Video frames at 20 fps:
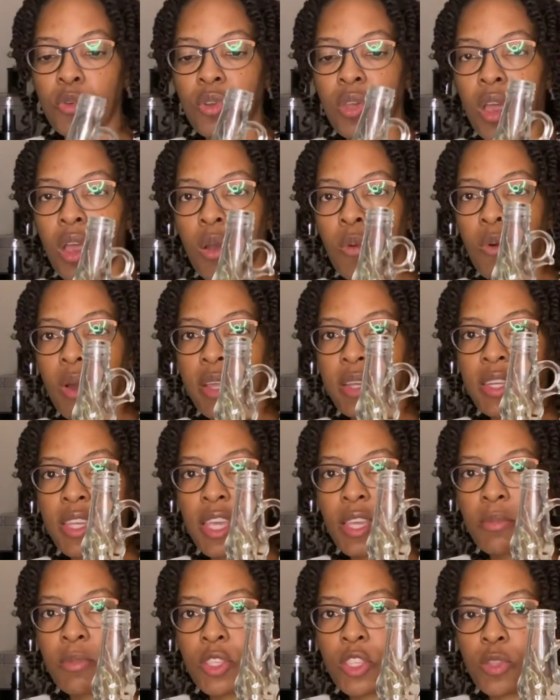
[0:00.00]
or 1
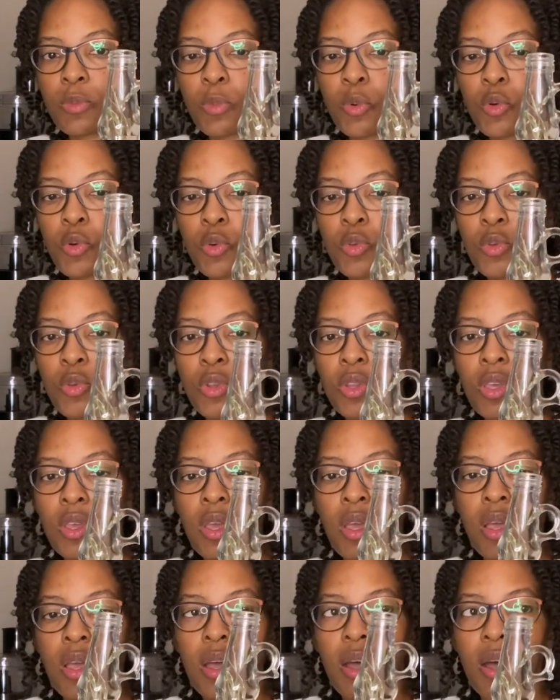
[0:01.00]
tablespoon
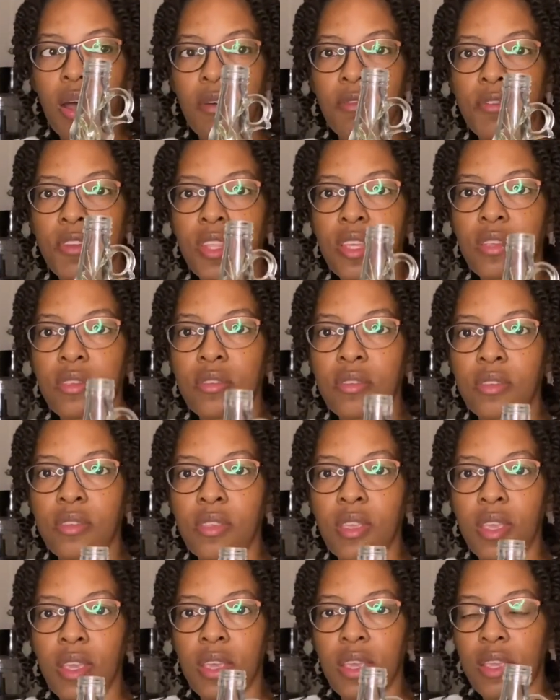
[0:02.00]
of this
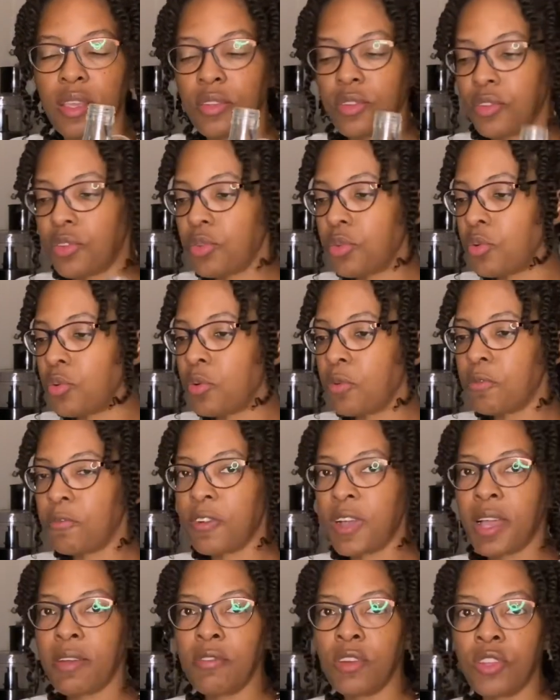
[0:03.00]
into
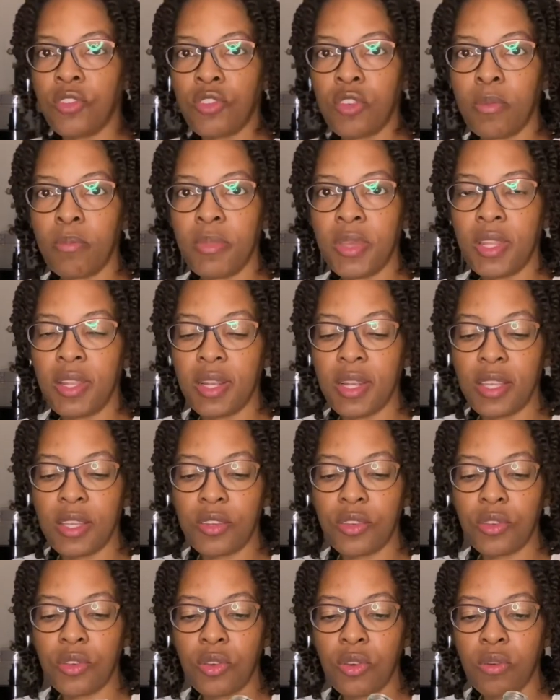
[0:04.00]
500
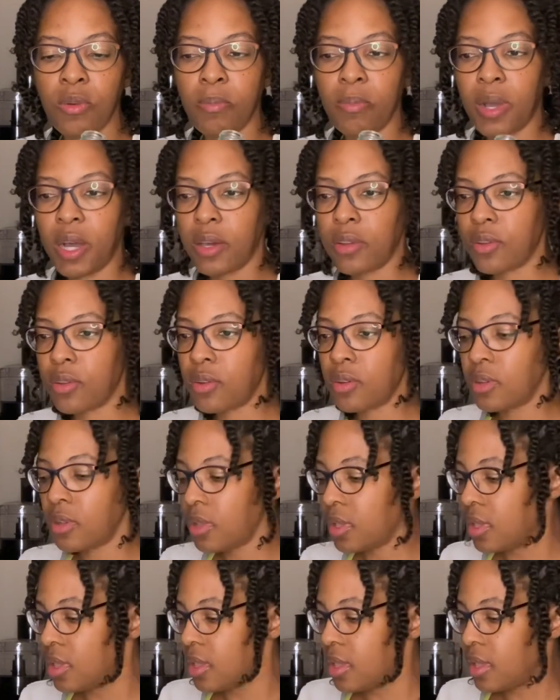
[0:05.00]
milliliter bottle,
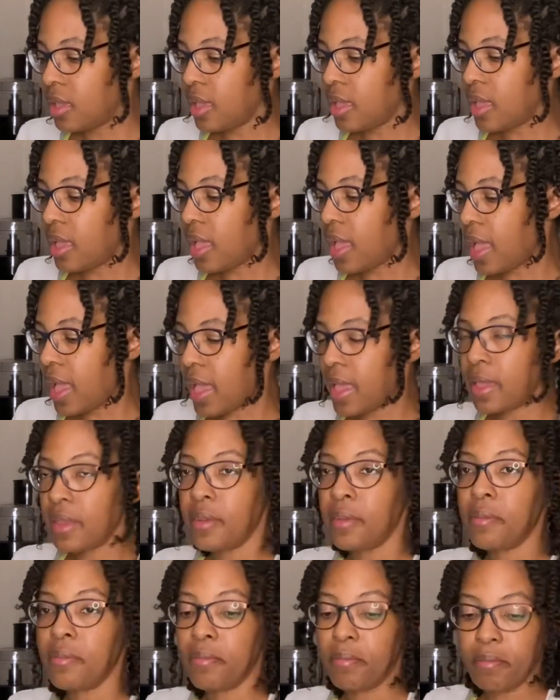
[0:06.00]

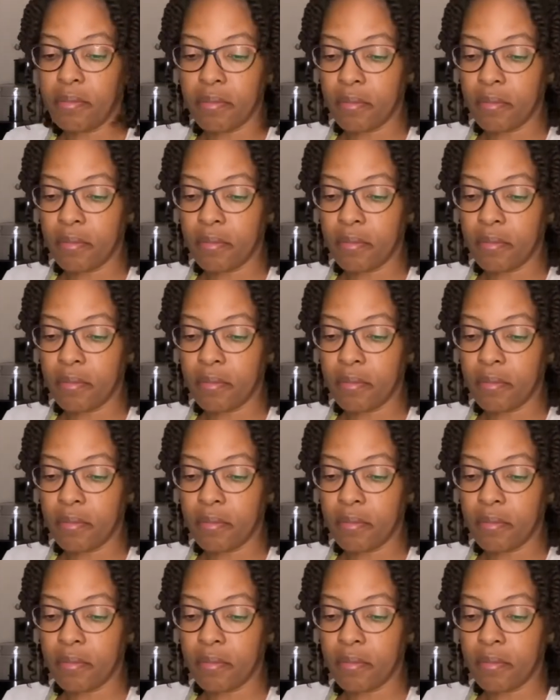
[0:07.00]
and